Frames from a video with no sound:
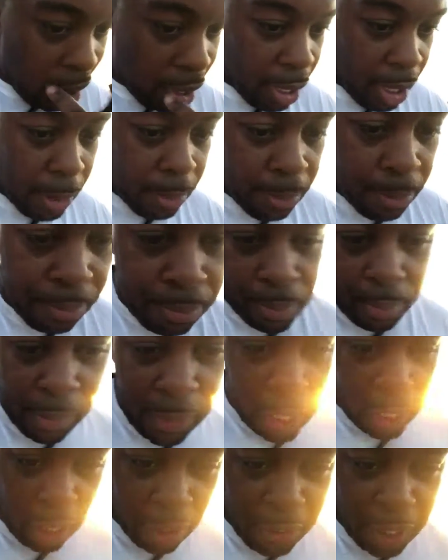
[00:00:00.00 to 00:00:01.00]
And
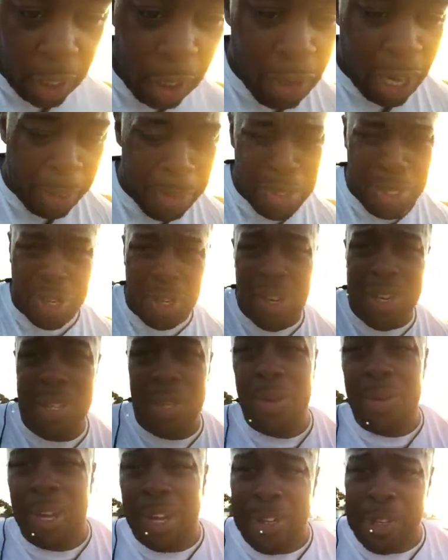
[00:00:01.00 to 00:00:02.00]
I think you're able to kind
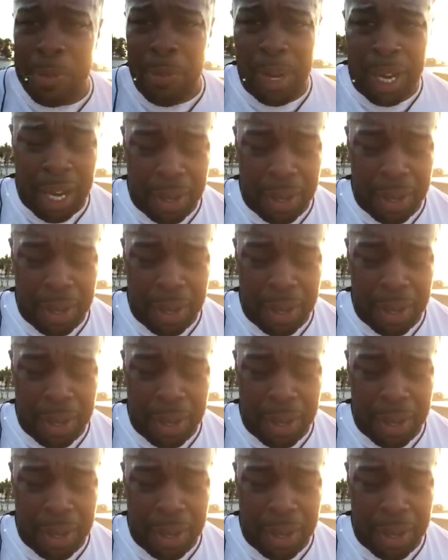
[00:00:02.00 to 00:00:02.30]
of do that just